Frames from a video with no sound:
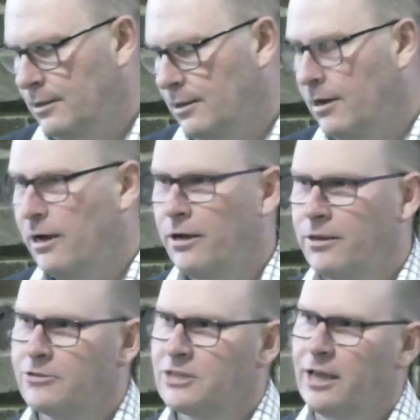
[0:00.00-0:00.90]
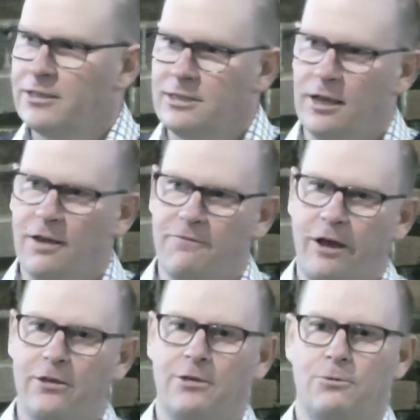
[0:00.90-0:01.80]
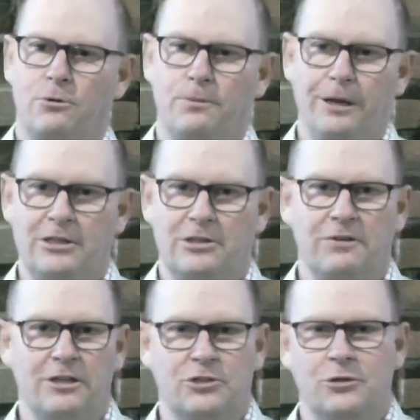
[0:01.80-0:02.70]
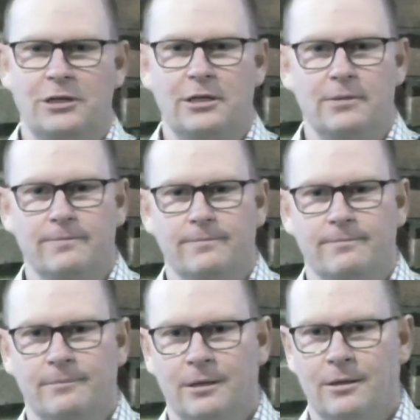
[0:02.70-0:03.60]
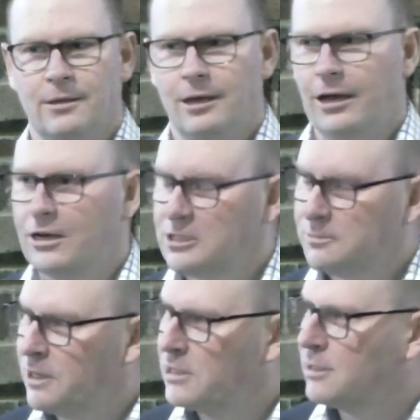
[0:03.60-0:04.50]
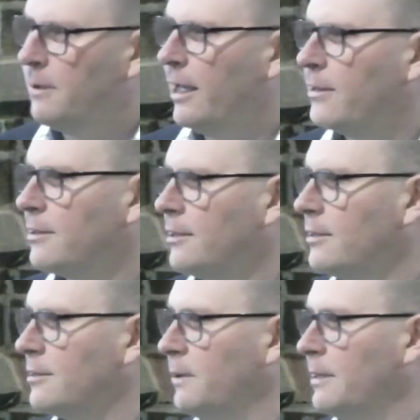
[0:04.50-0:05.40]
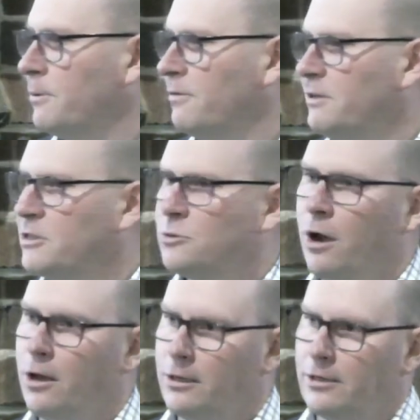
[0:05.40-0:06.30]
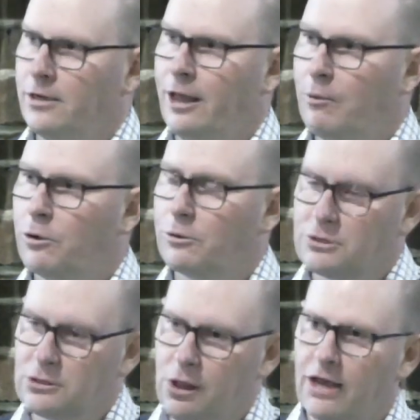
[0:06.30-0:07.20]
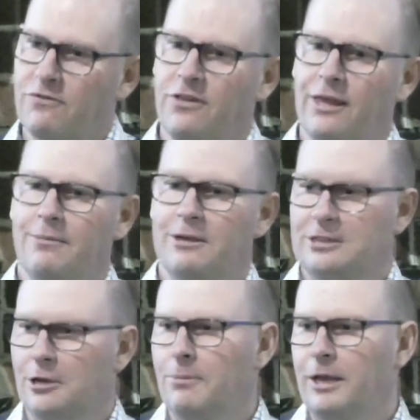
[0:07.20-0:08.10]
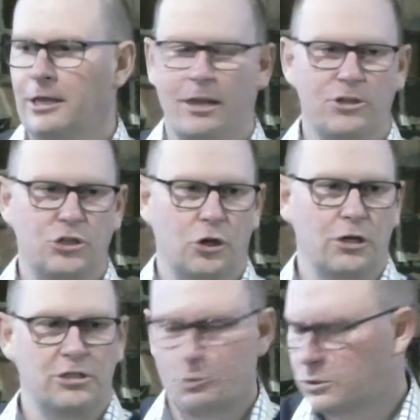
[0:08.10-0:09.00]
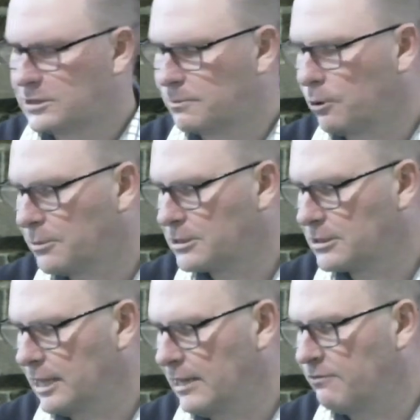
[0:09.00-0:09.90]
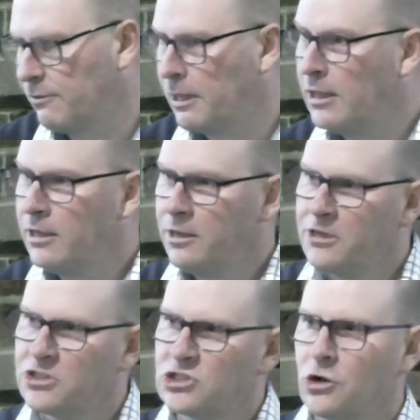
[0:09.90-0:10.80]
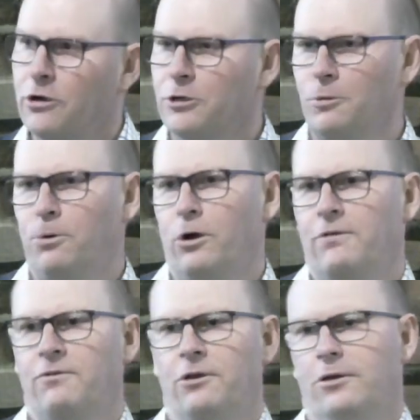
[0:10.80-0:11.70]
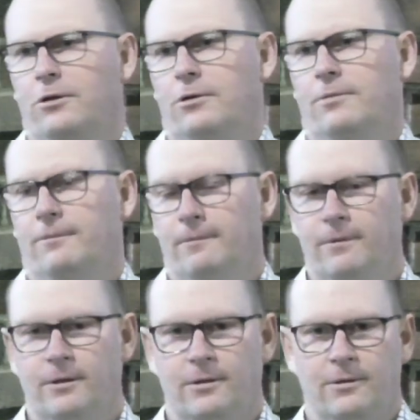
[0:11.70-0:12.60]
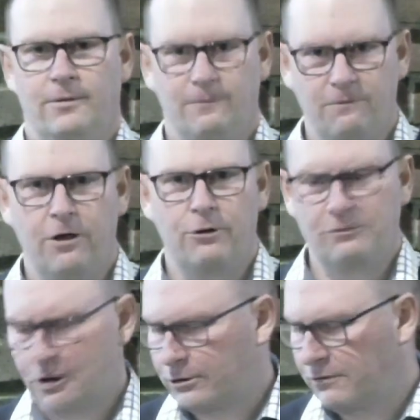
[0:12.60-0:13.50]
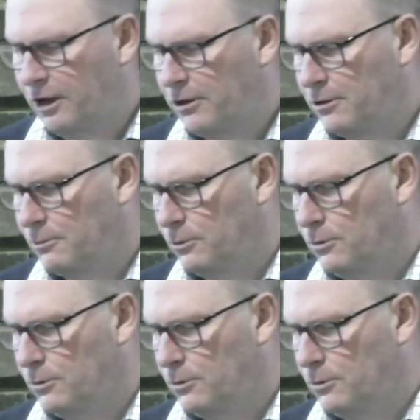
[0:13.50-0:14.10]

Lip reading: They'll say it's a valuable piece of history. It speaks about the people of Israel and what it was like for them as they were making their journey towards the promised land from a historical point of view. Very, very valuable.